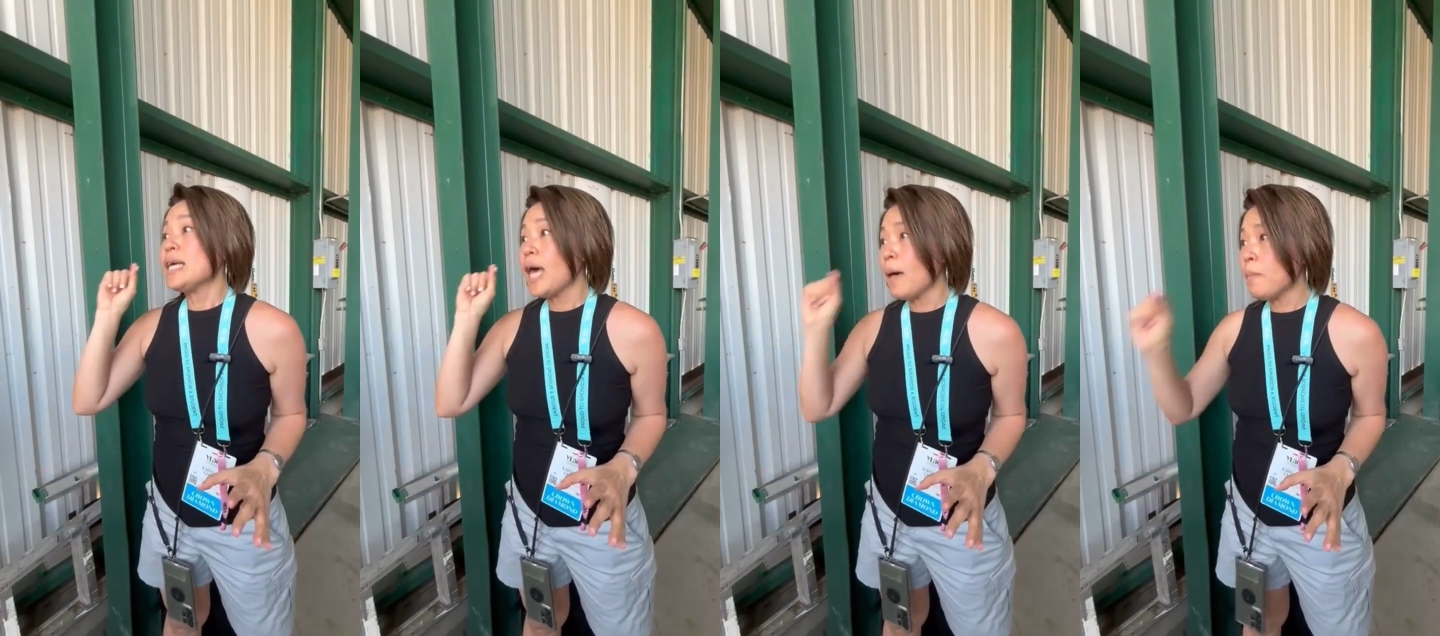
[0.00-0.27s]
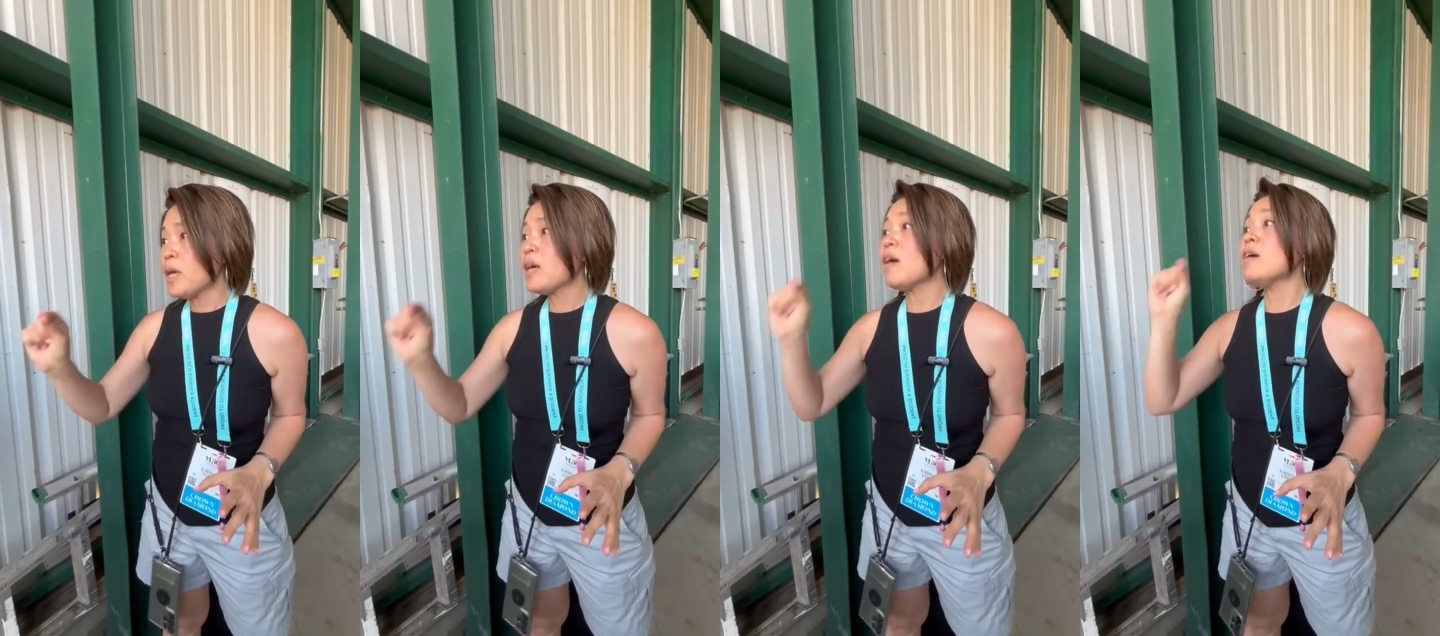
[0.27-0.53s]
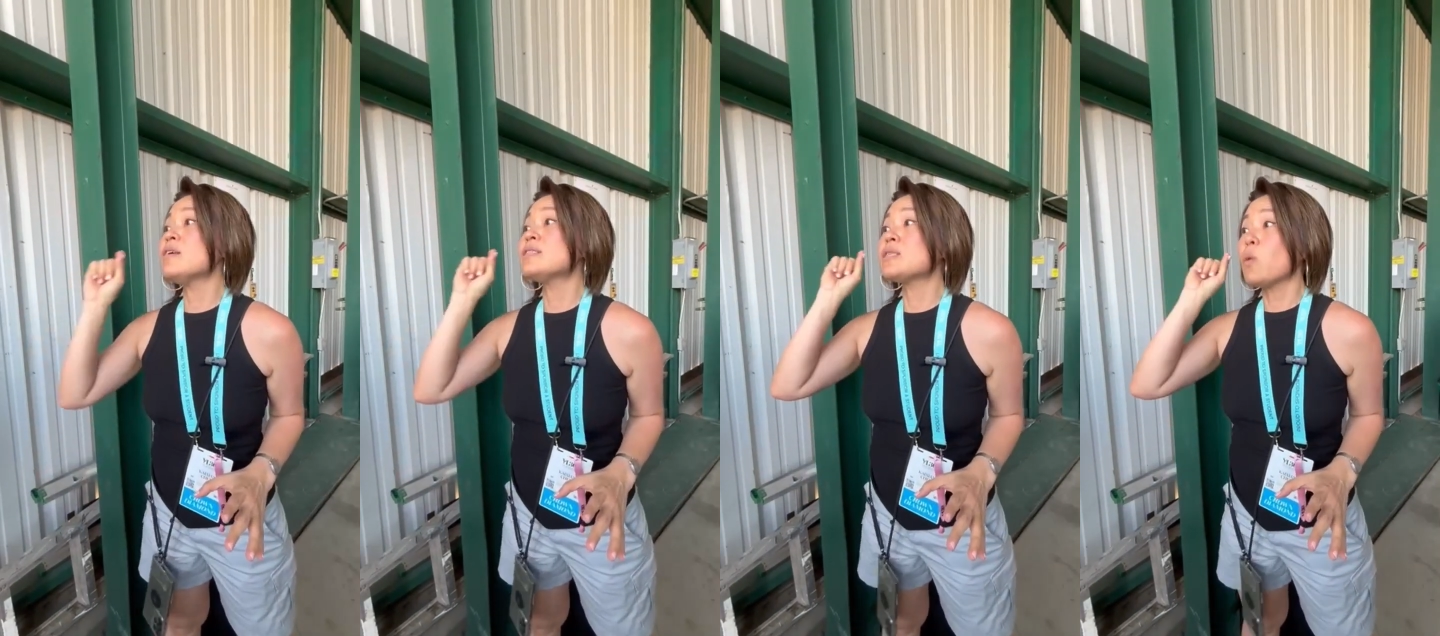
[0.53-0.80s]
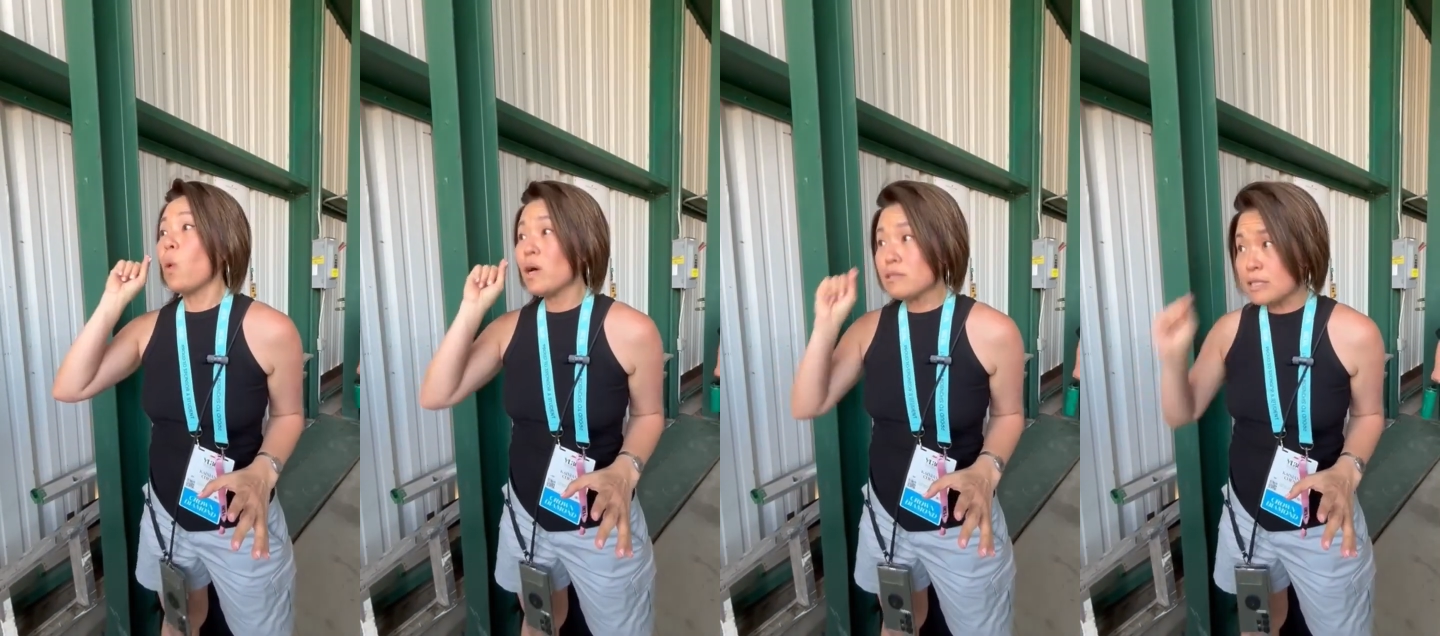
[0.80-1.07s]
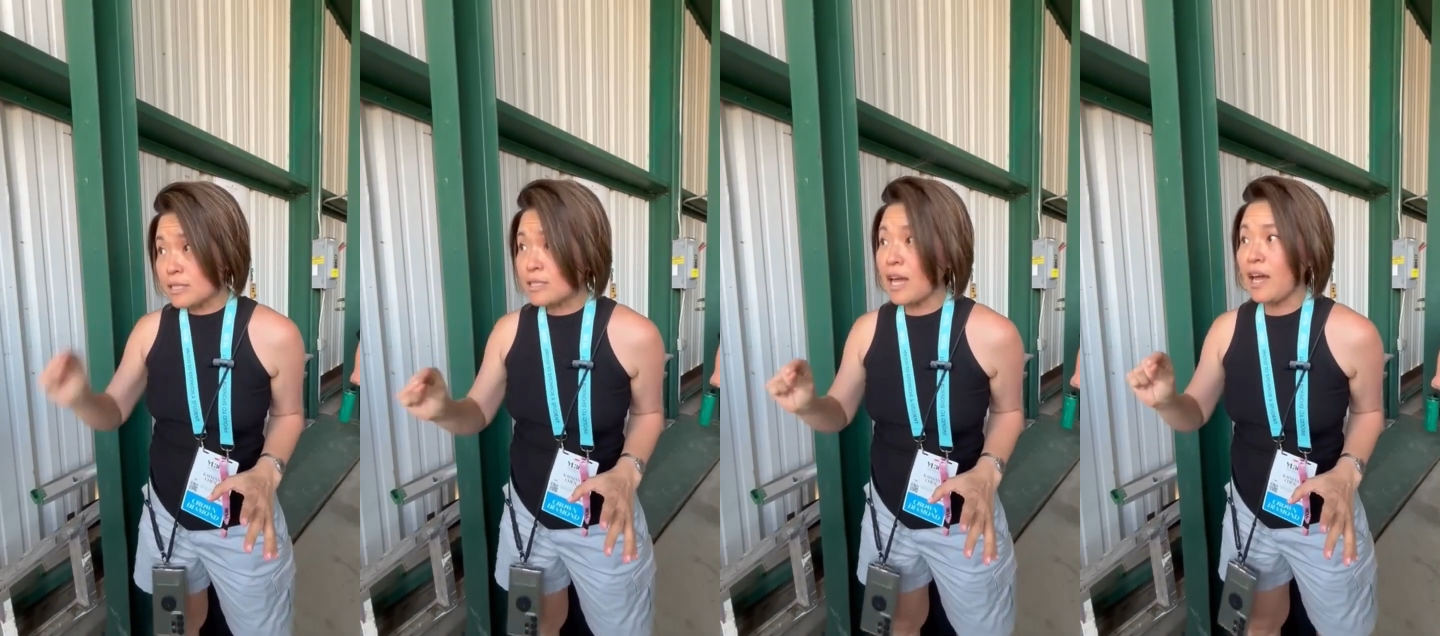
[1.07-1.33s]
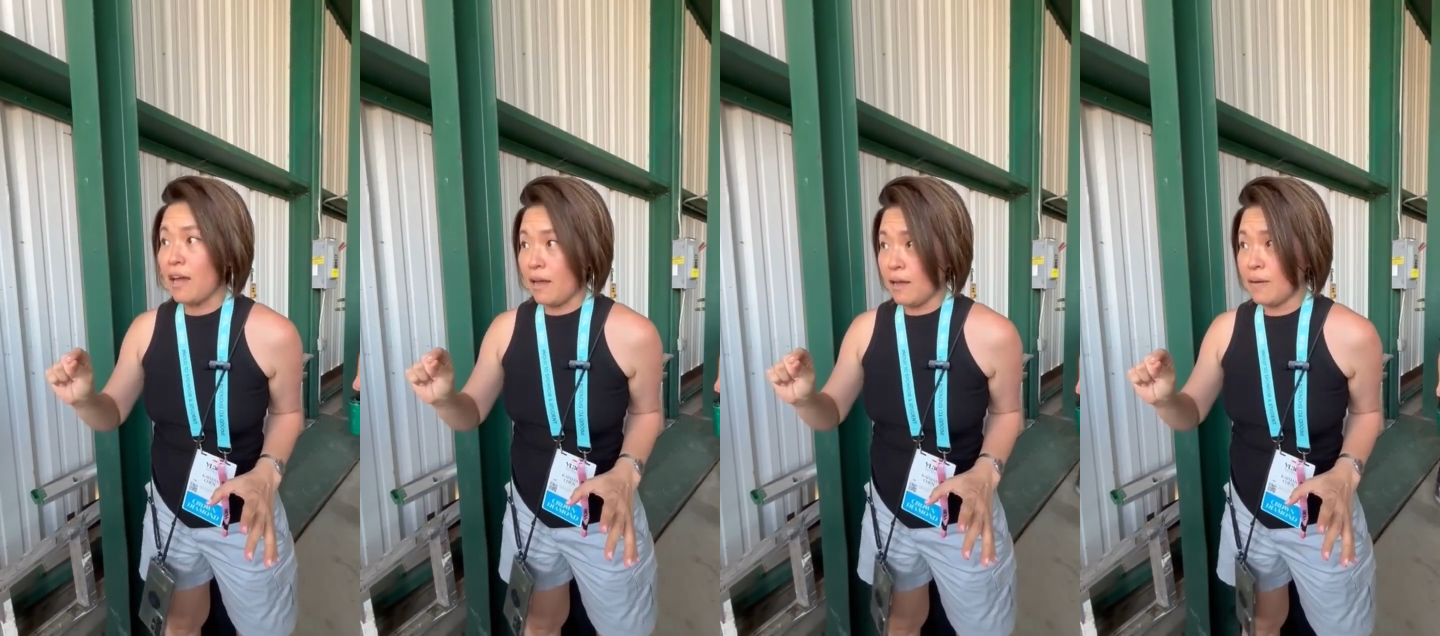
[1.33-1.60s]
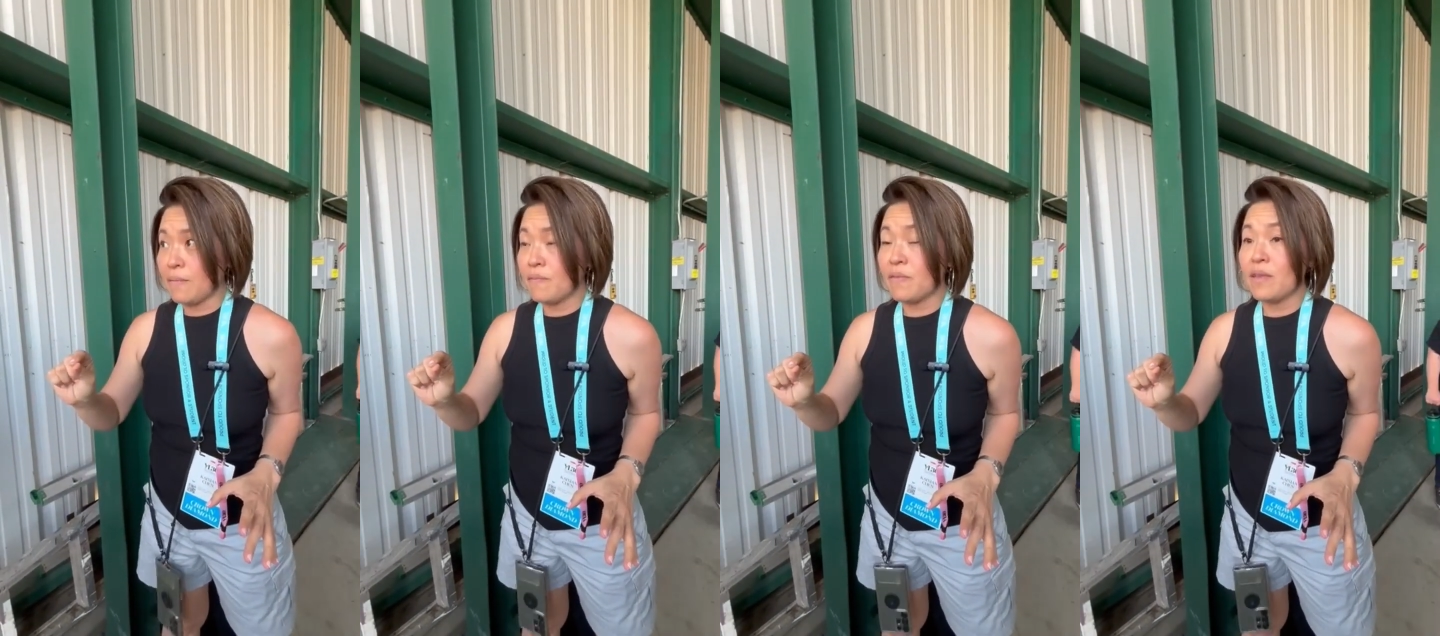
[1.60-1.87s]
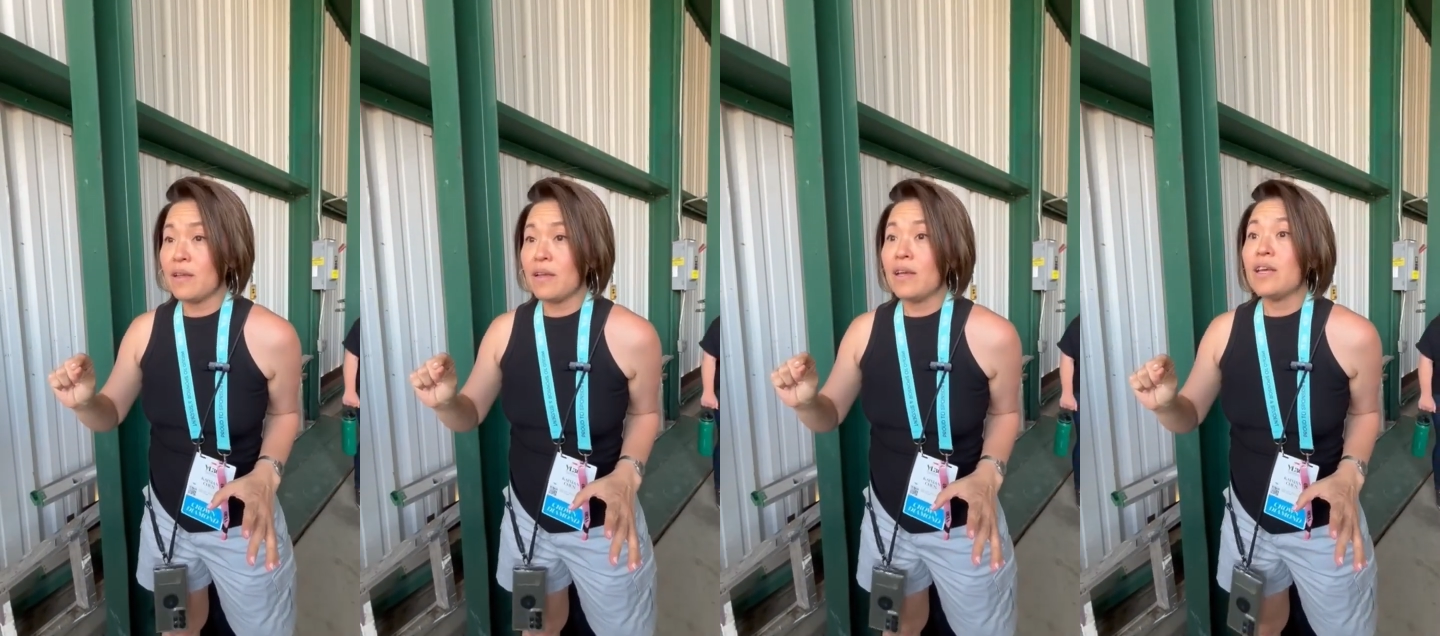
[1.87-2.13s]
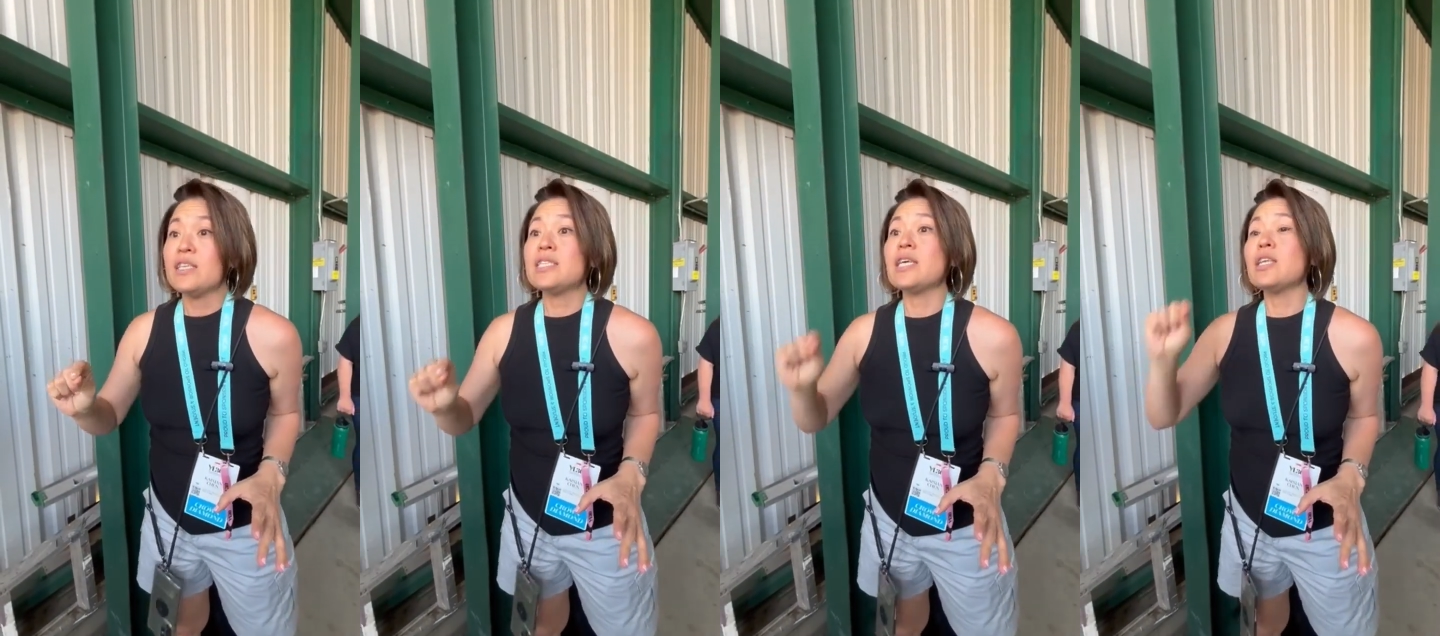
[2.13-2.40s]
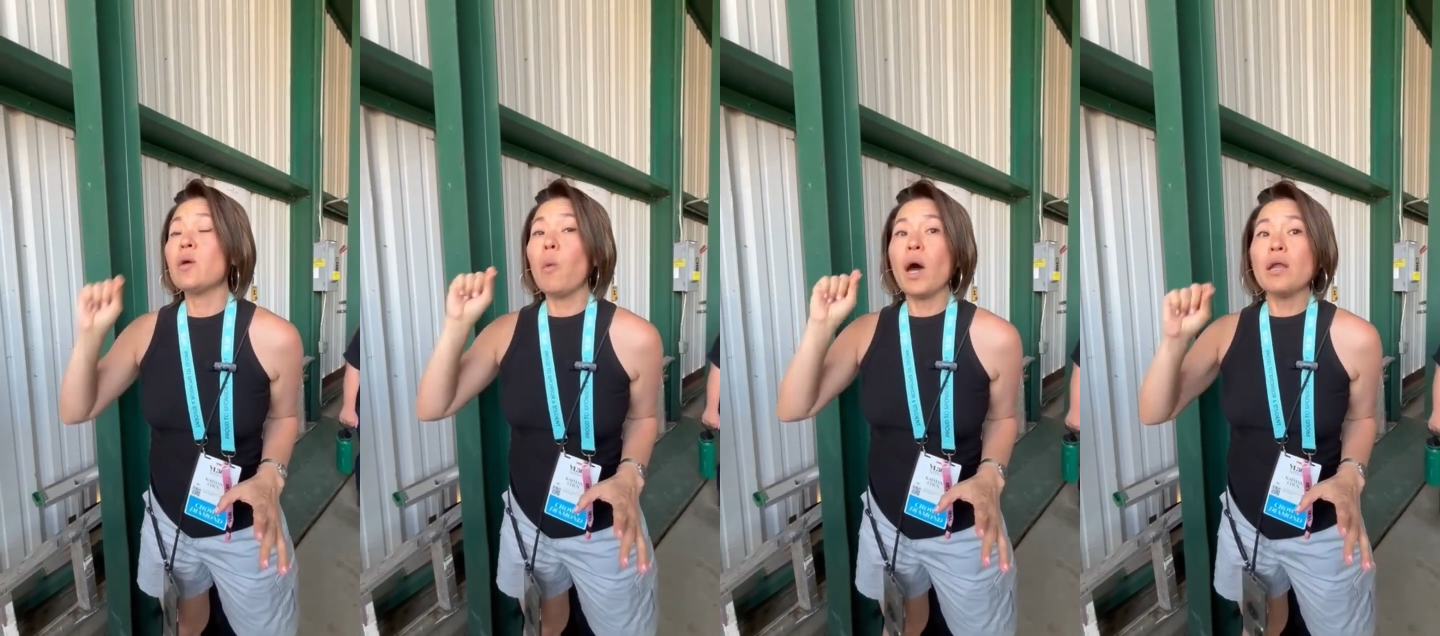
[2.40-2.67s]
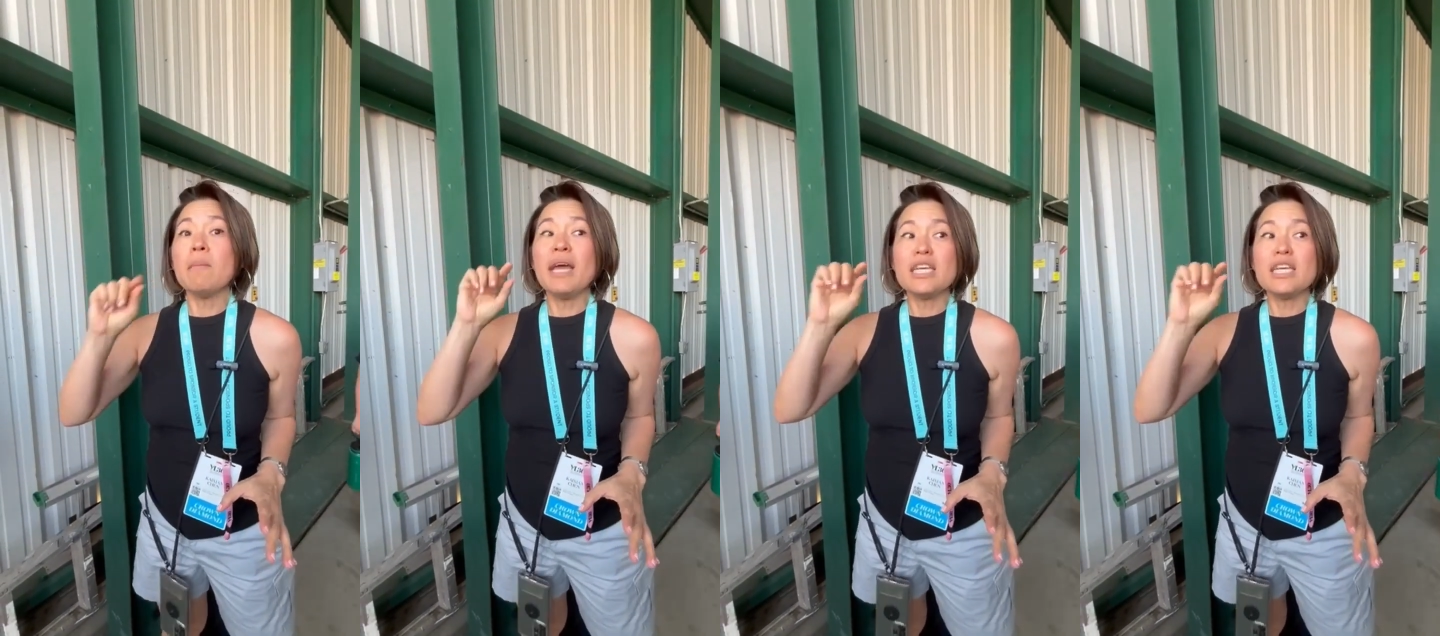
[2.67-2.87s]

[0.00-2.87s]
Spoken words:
chemicals will stay. So they want to